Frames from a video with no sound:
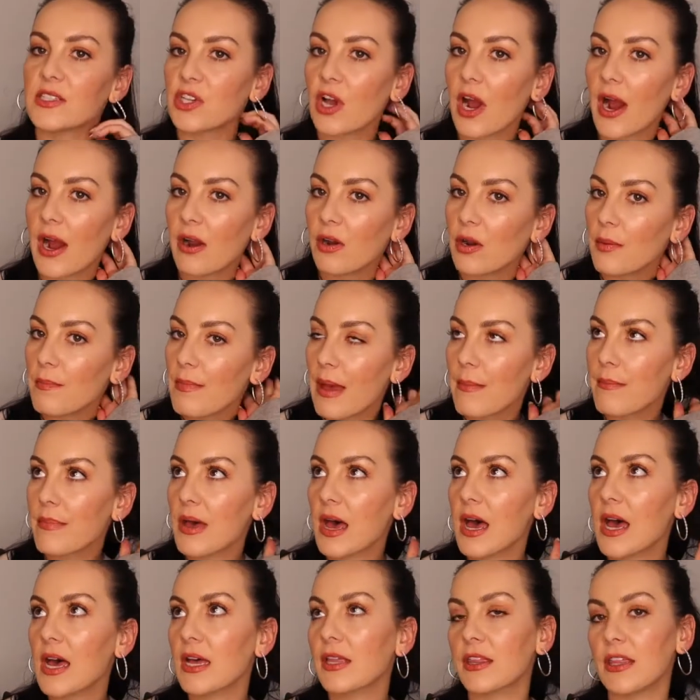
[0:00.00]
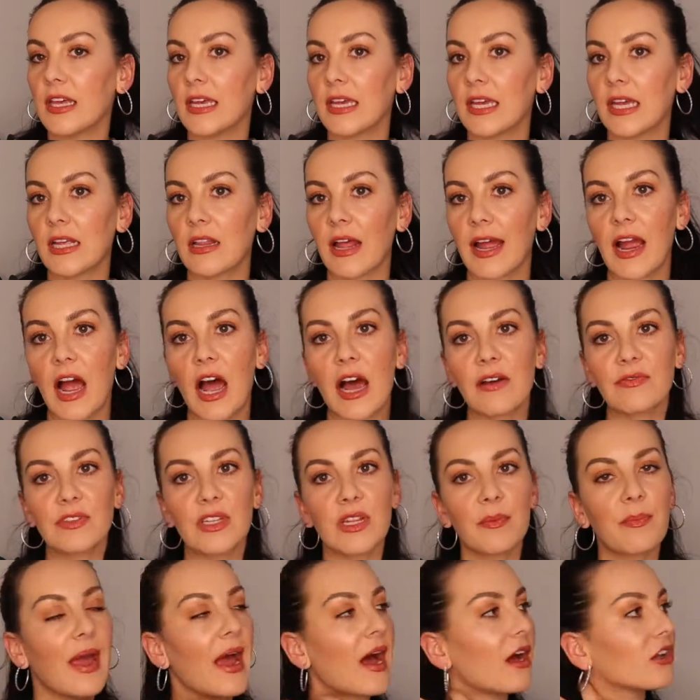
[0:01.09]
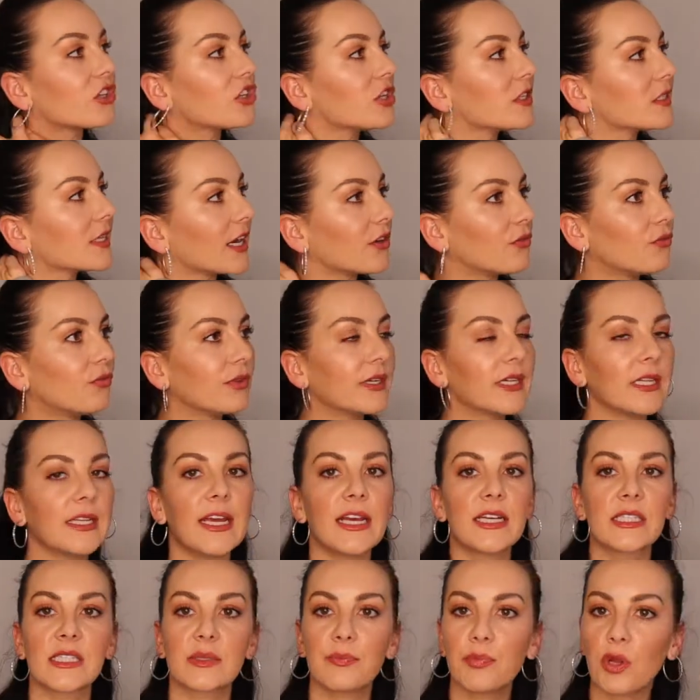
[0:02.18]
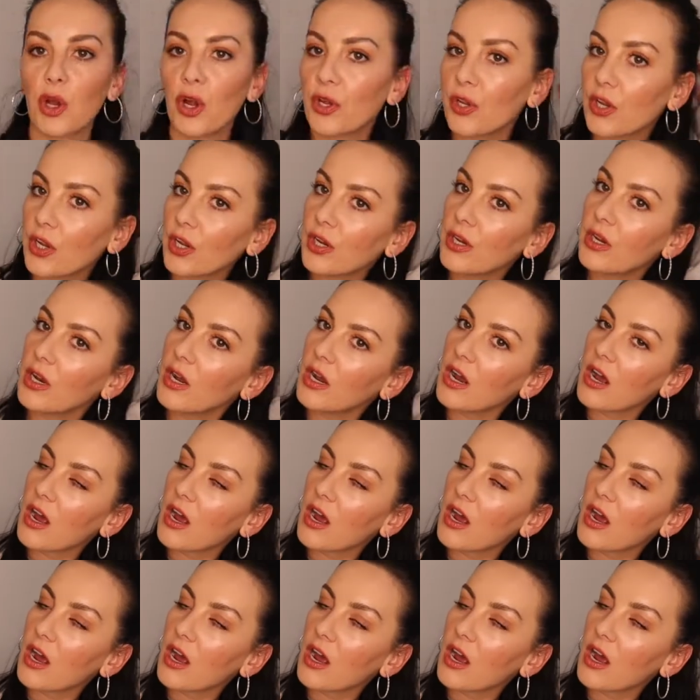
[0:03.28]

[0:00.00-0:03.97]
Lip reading: So I remember thinking, like, after the pouches, like, really exploded,